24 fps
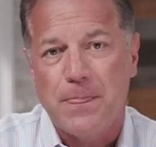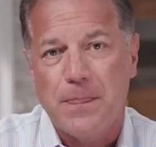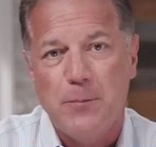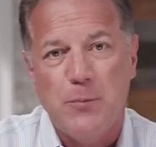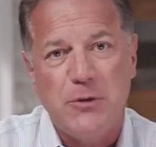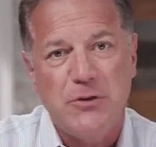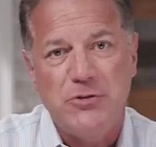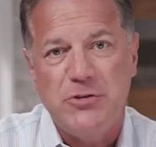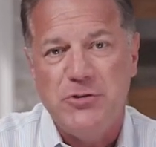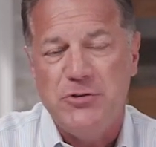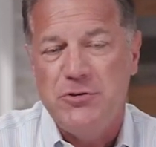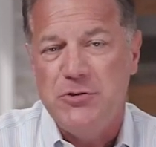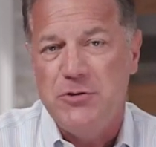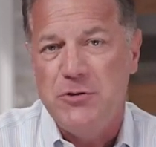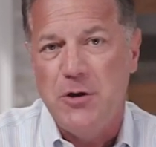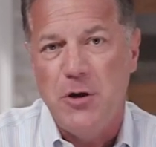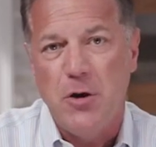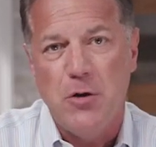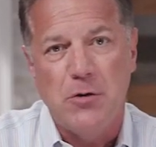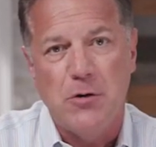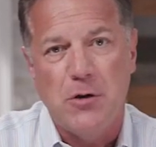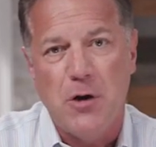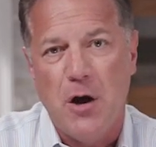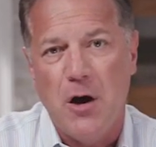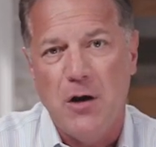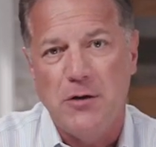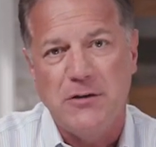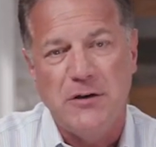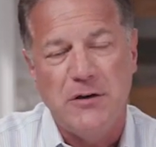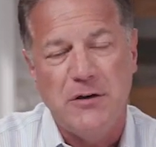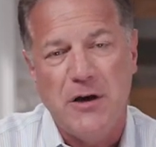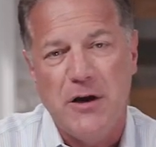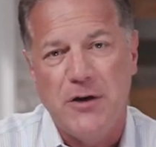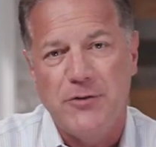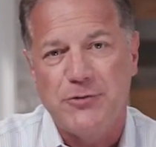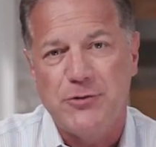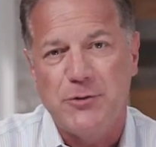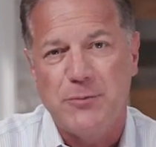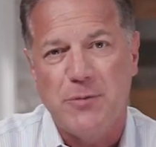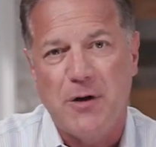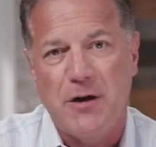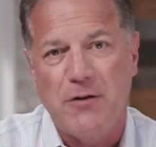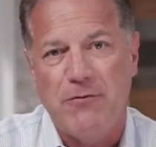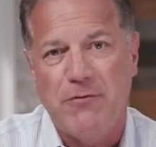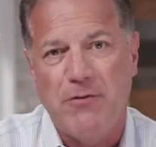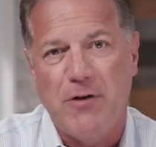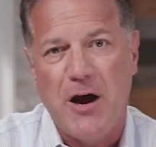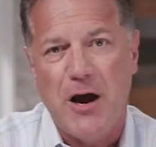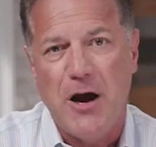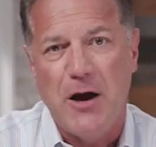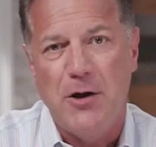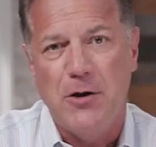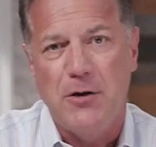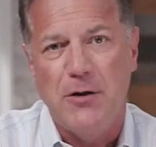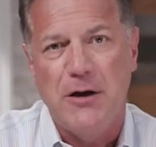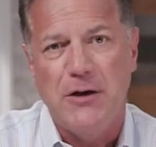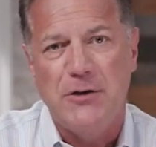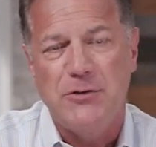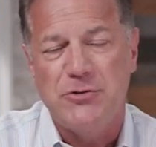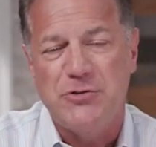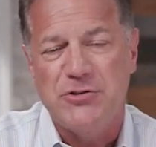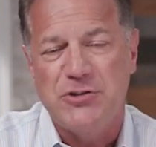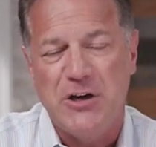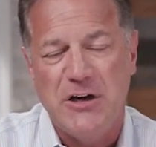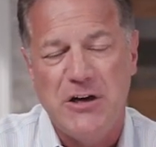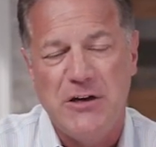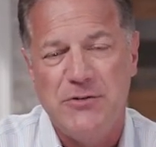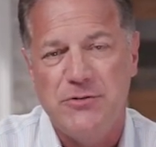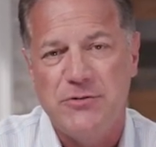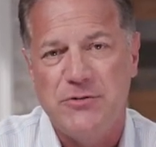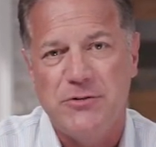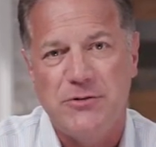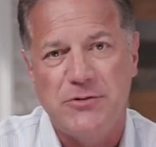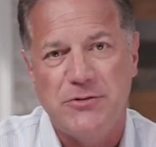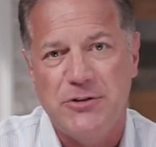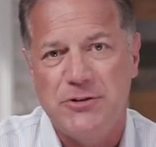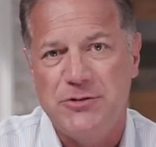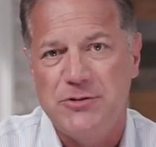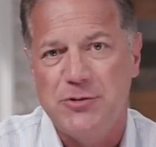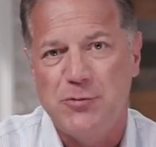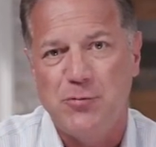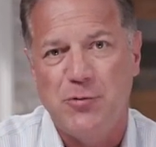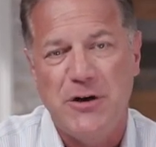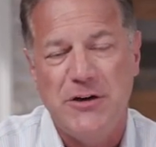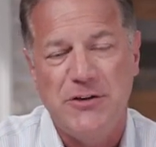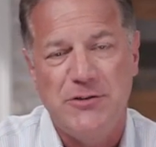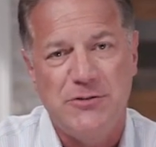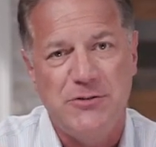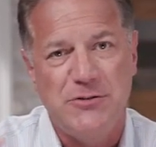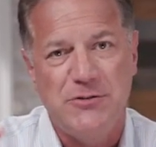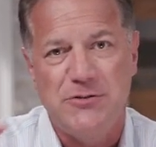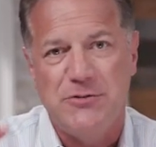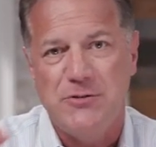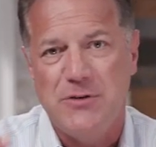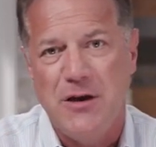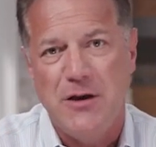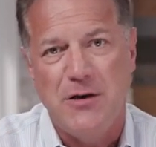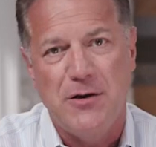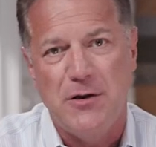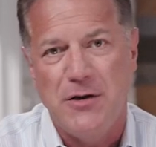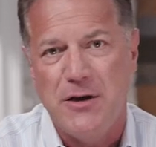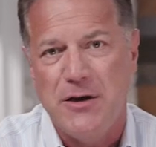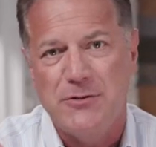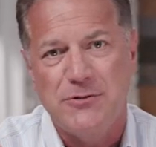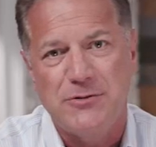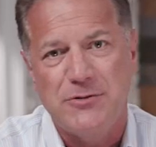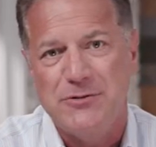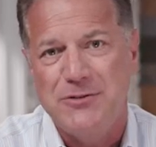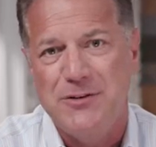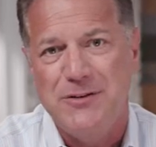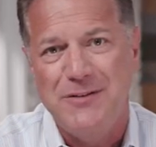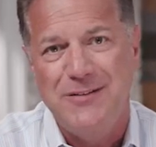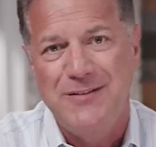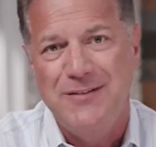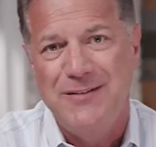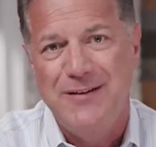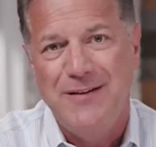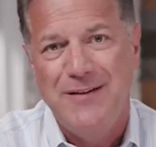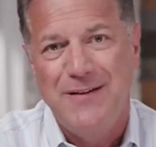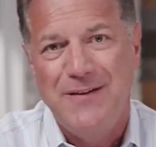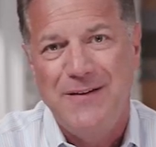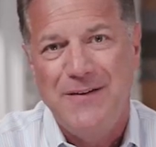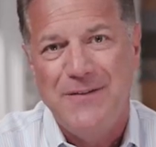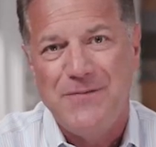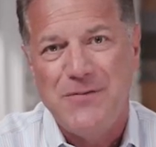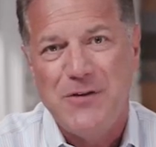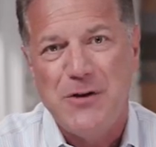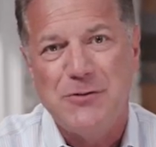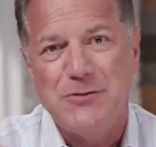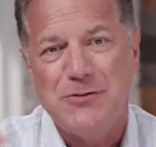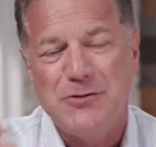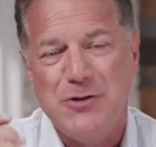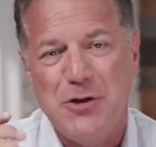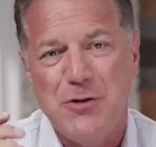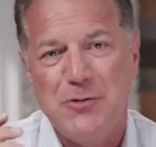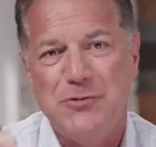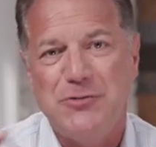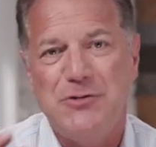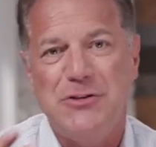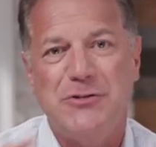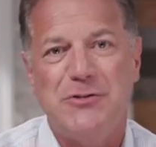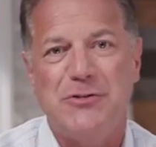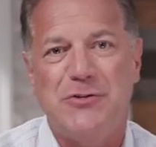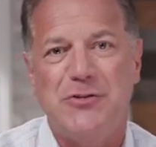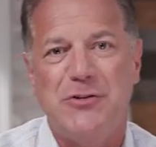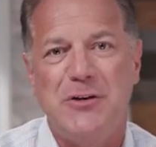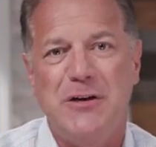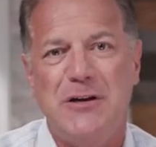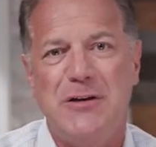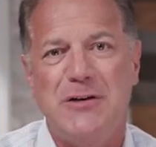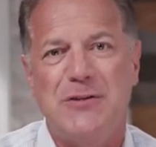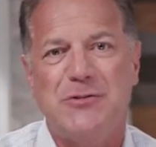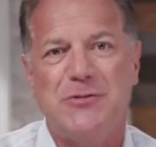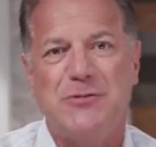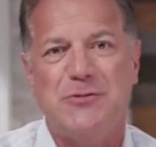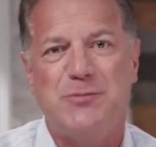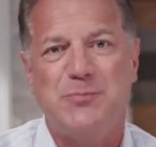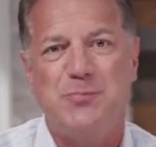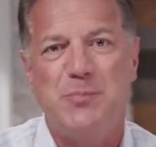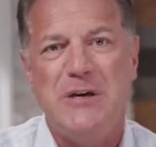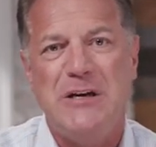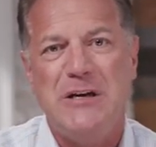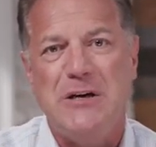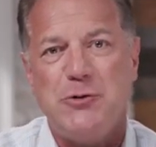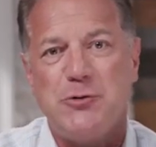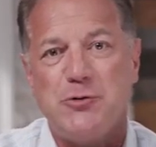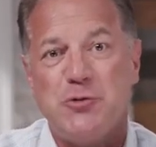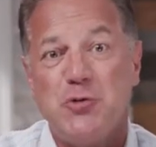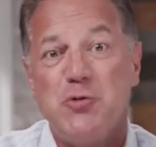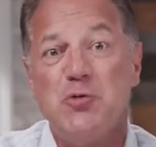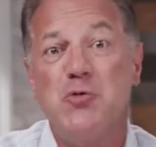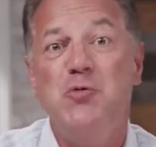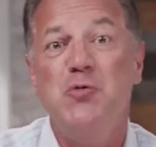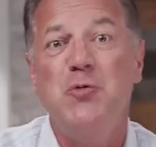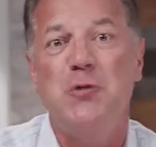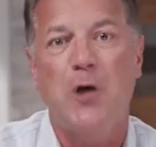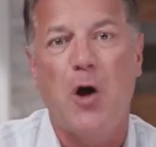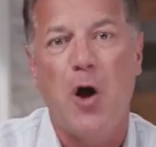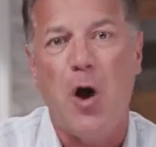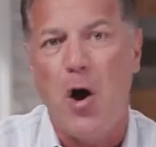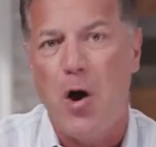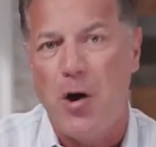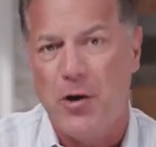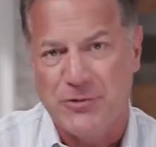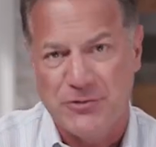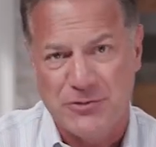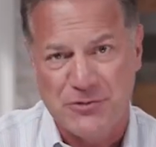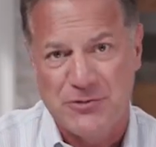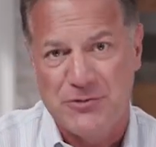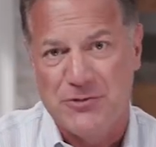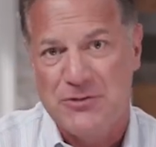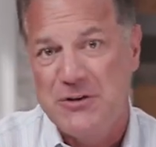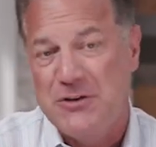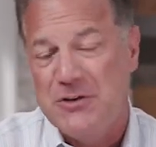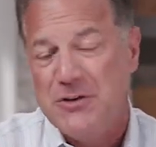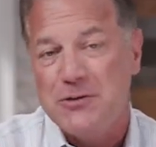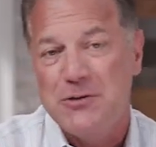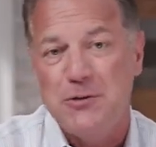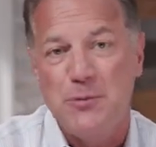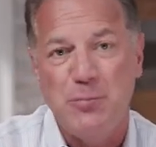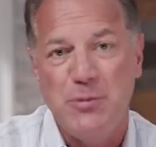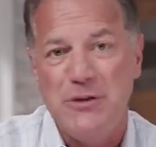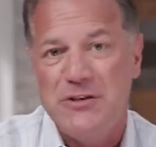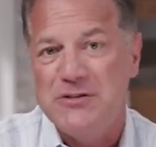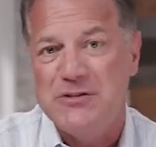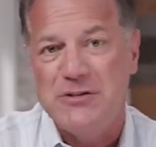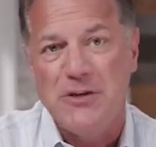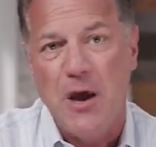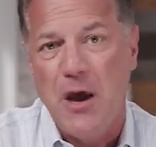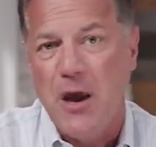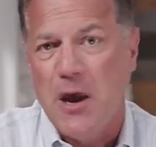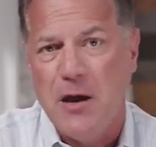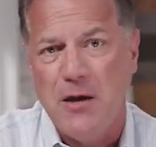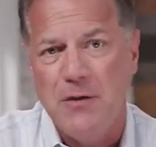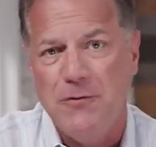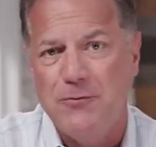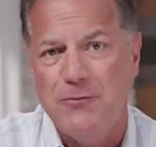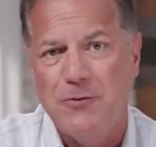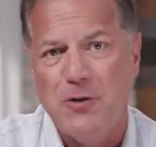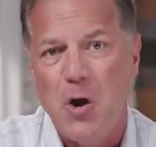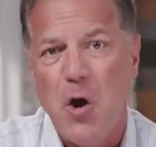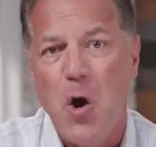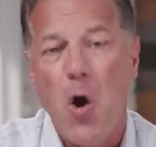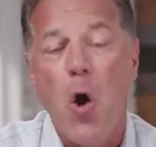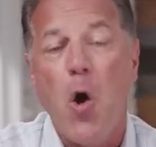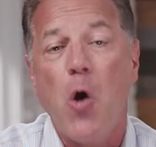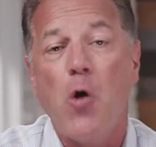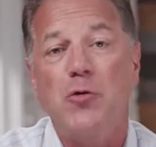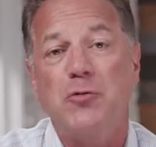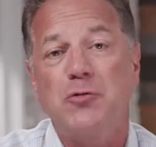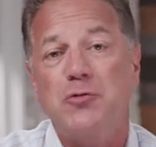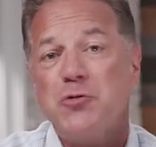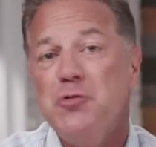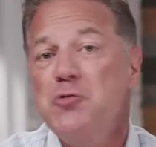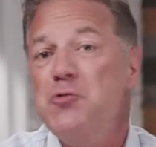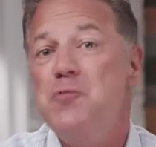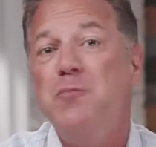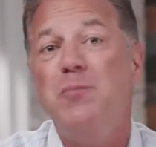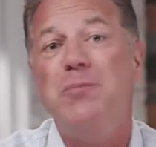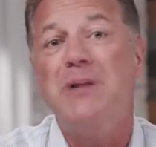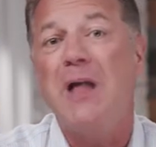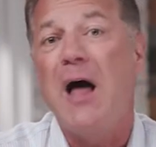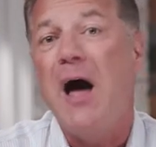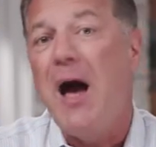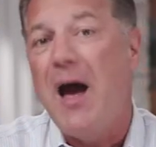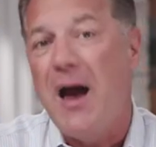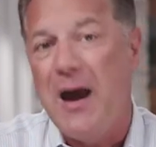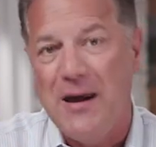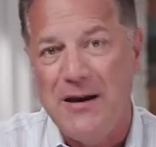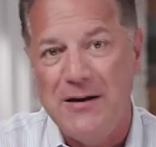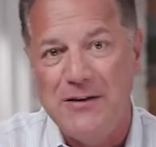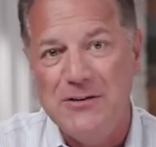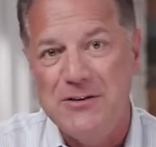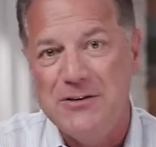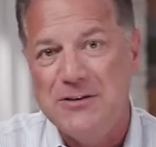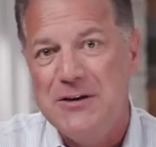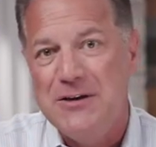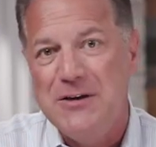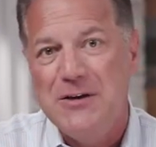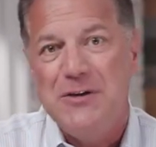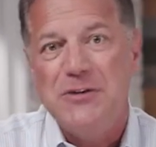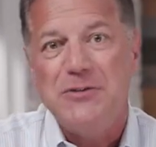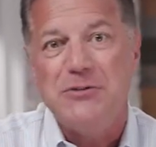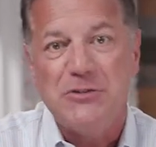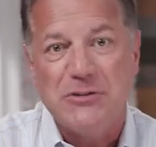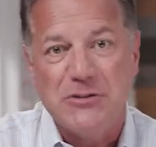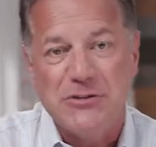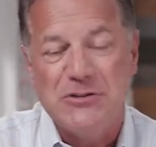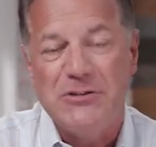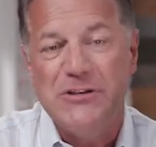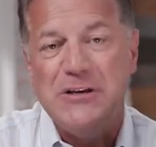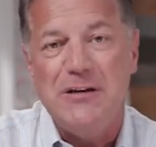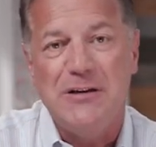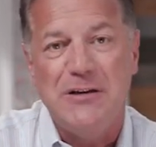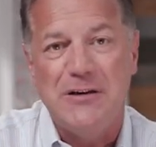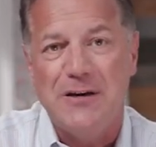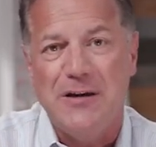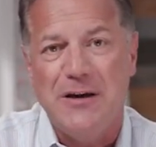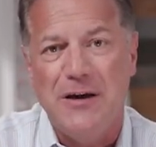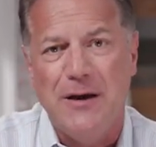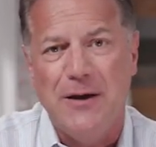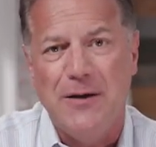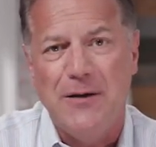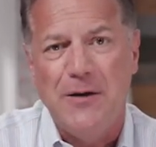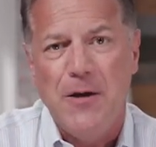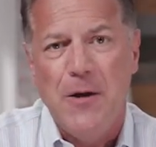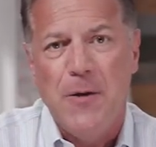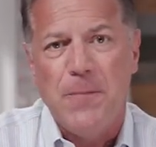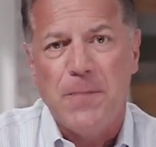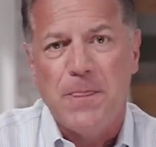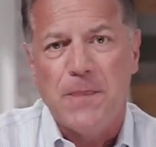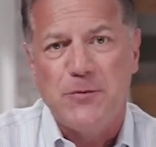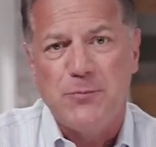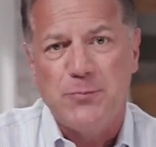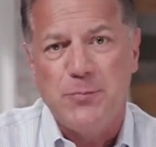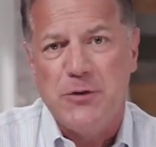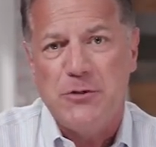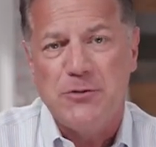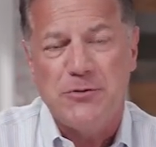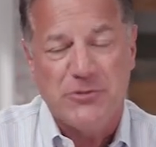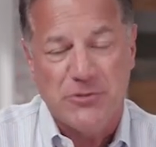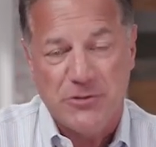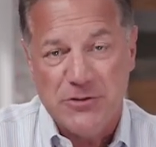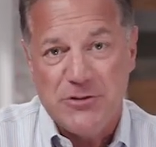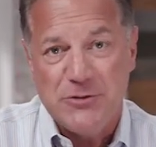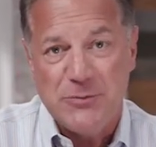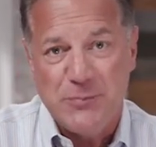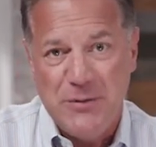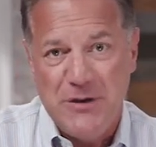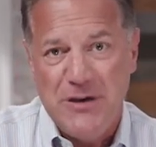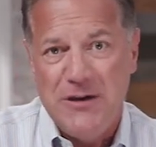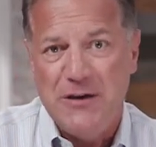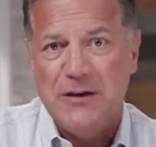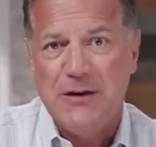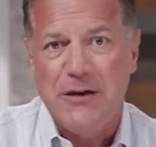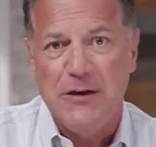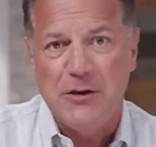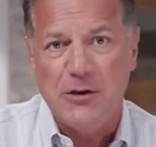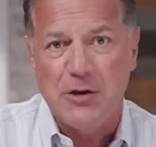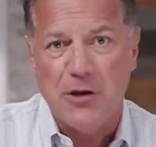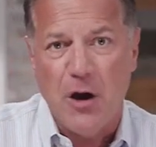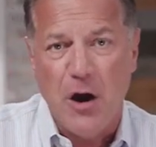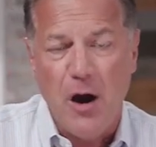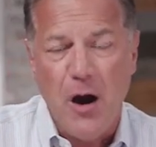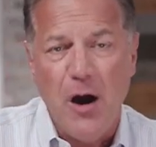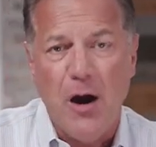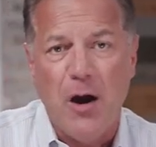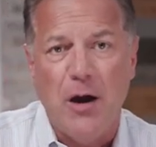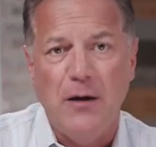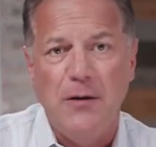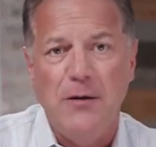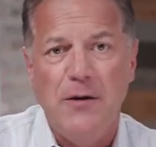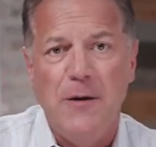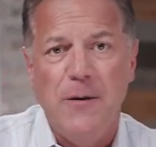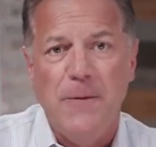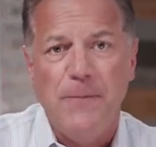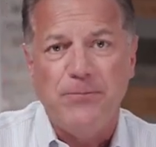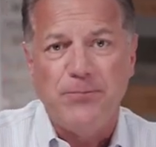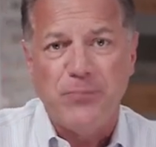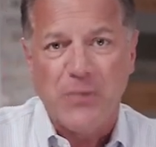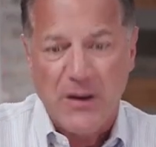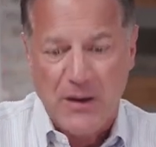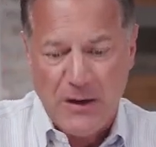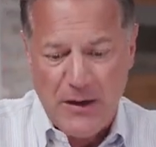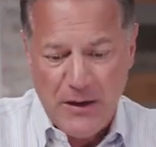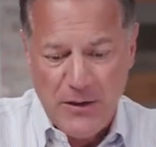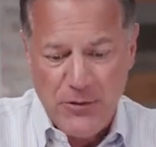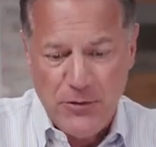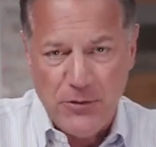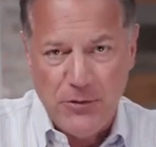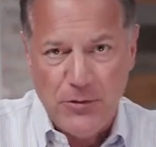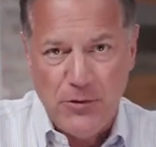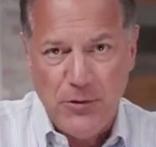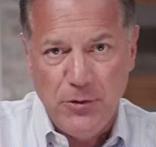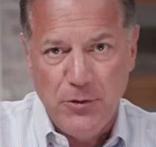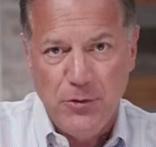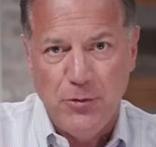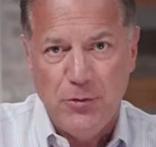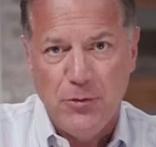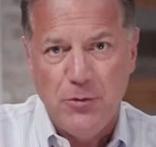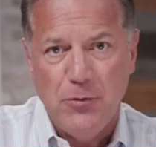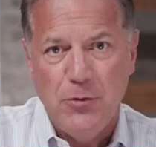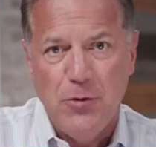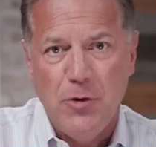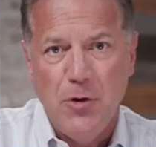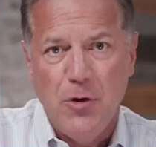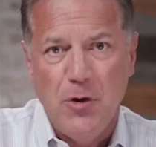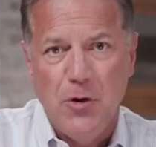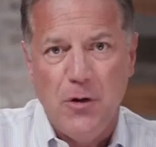But did you know God can answer by fire and change the situation in an instant? There's no such thing as being too lost to be saved, or too blind to see again. Spiritually speaking, God can do